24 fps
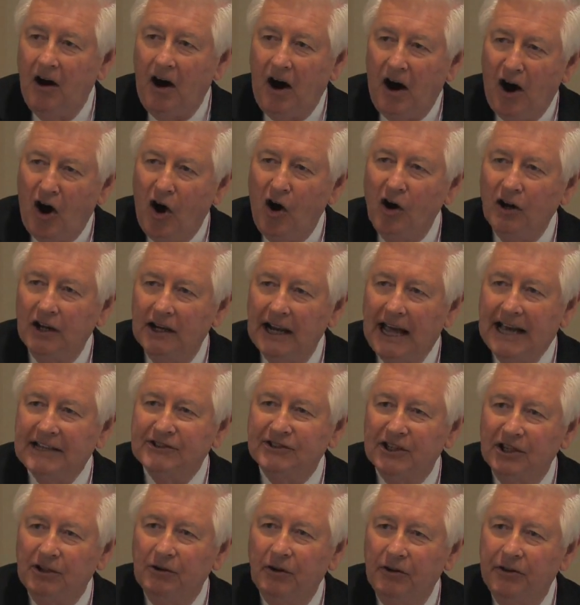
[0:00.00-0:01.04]
All
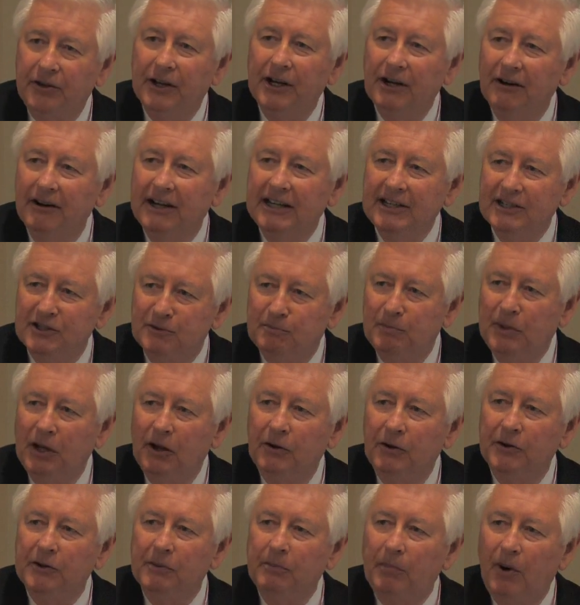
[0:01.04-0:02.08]
classical theory is
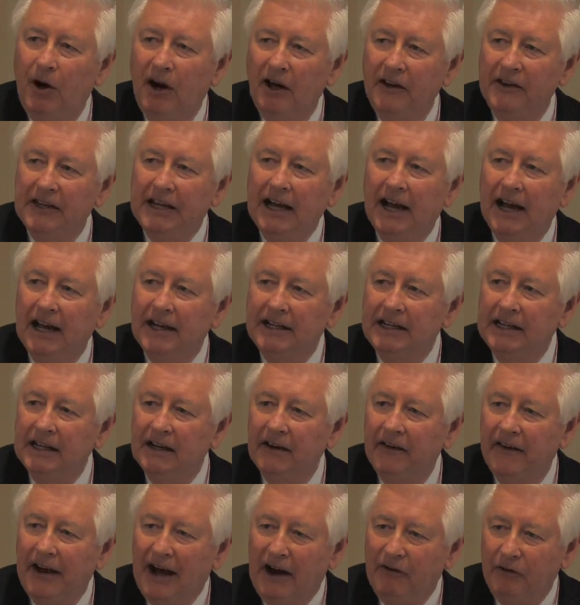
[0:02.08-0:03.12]
built upon the
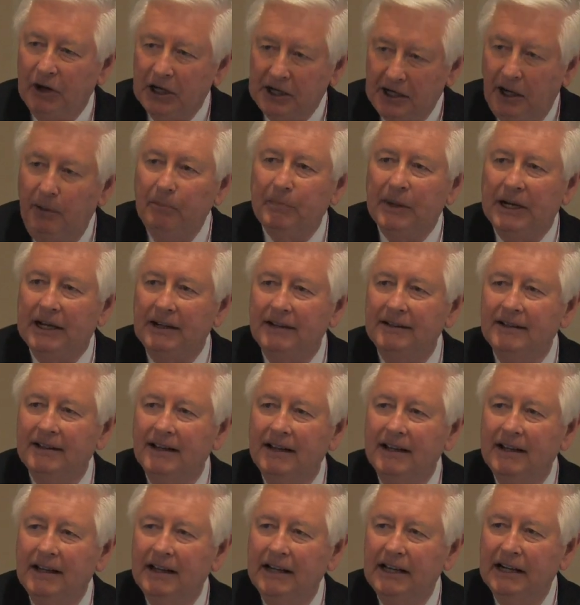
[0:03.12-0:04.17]
idea of a company
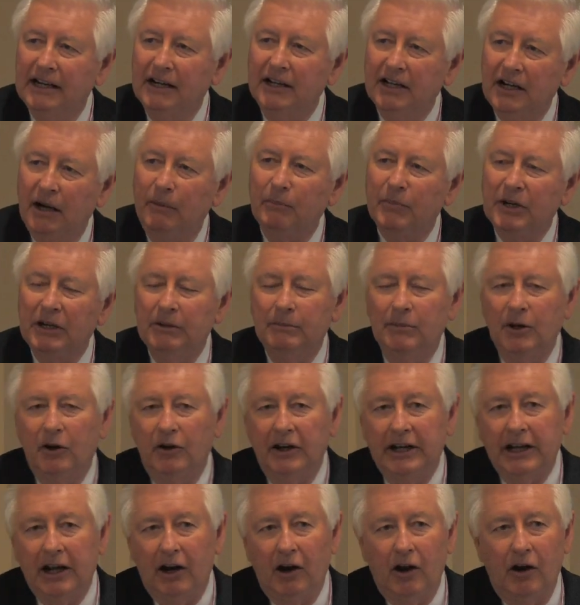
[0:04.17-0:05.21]
and a company
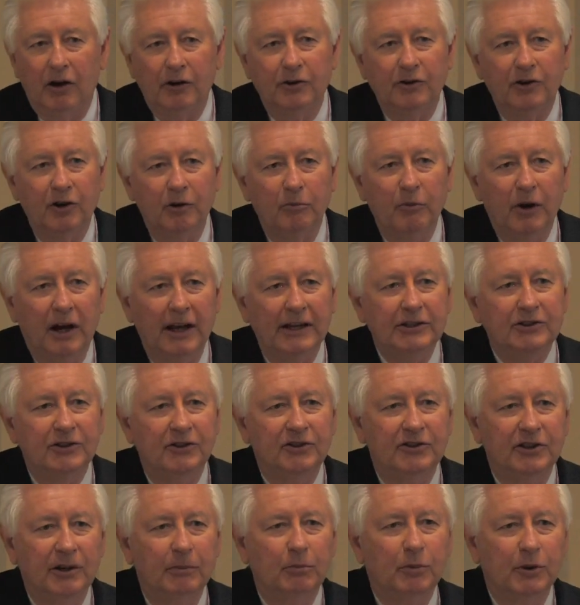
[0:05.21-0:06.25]
building a long-term
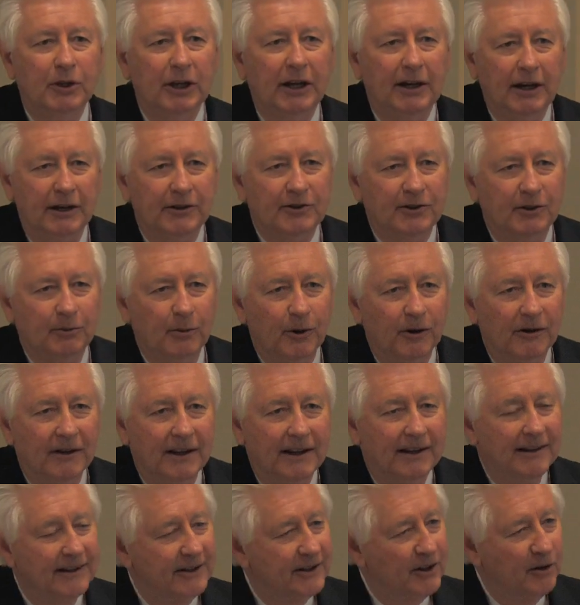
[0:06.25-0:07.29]
relationship with a customer.
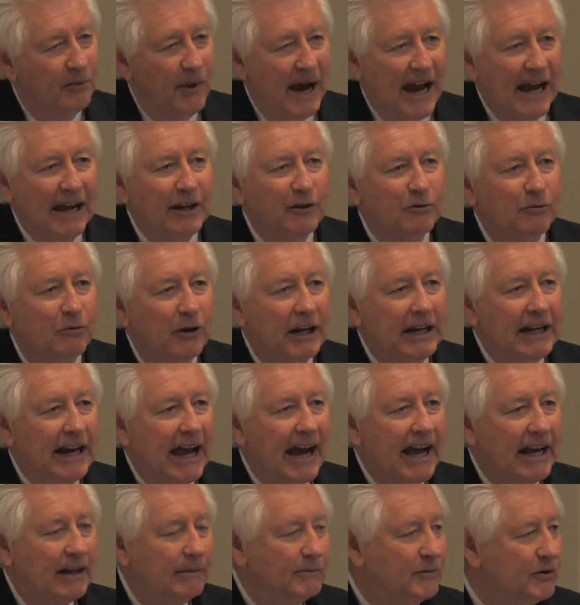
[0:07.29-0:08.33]
Go back and read
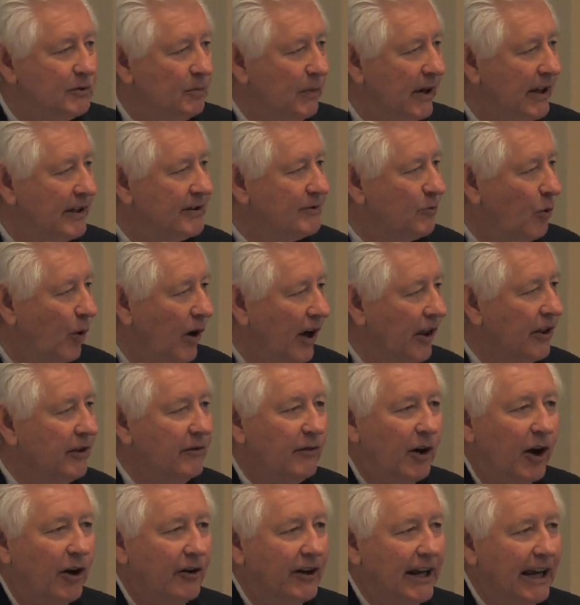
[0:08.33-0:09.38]
Adam Smith's Wealth
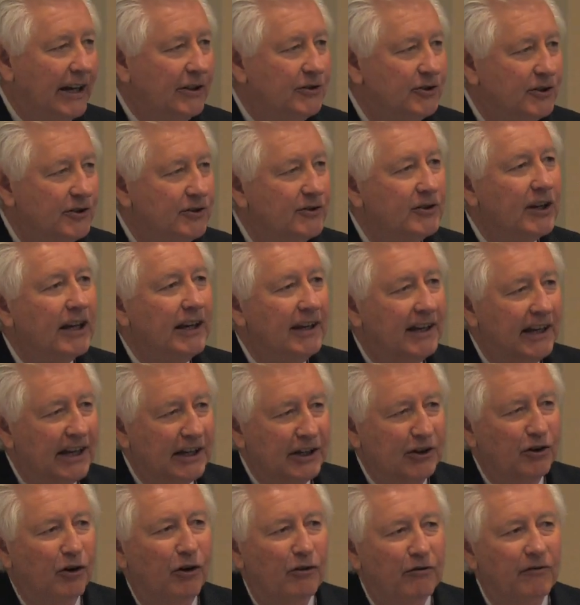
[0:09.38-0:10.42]
of All Nations, and
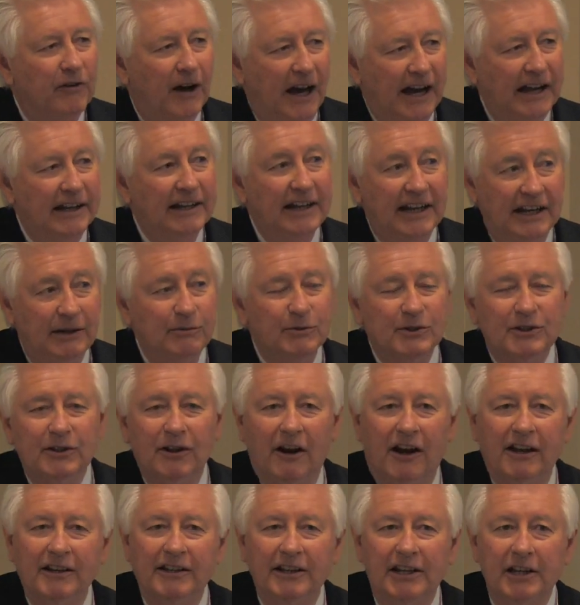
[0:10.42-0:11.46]
you'll find that he was
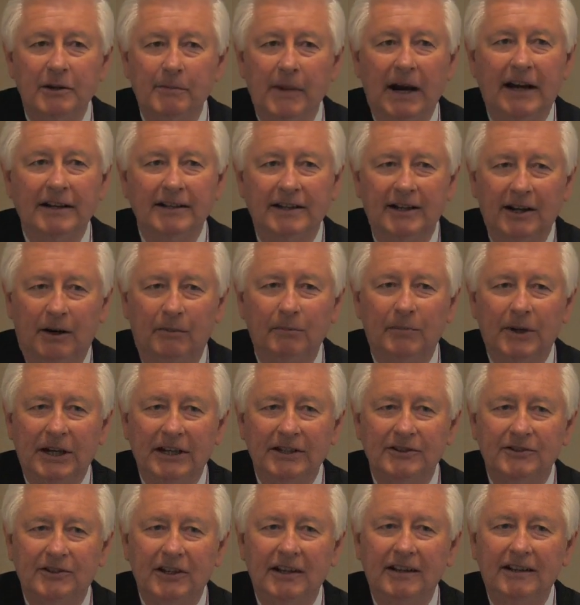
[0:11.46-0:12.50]
talking about companies,